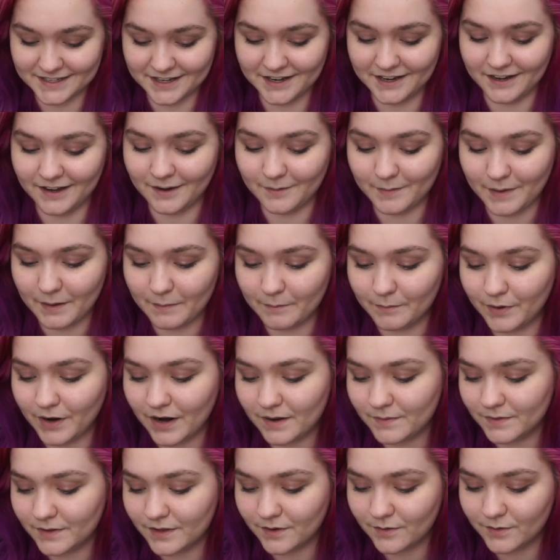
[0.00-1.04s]
I'm
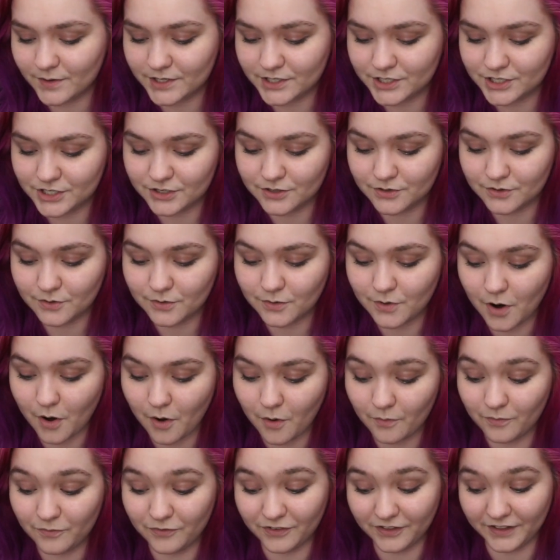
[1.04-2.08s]
probably going to
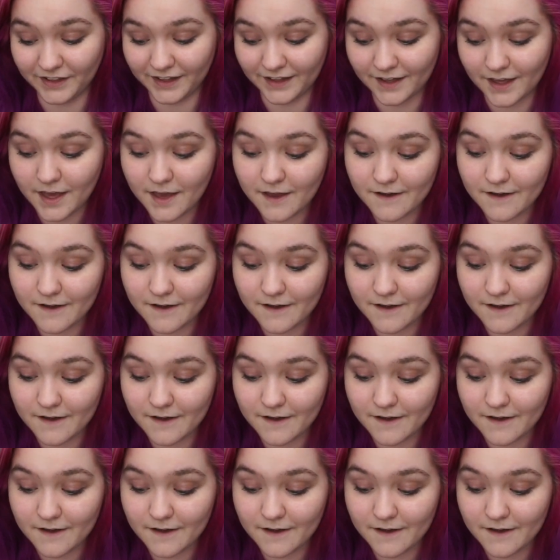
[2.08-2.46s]
hopefully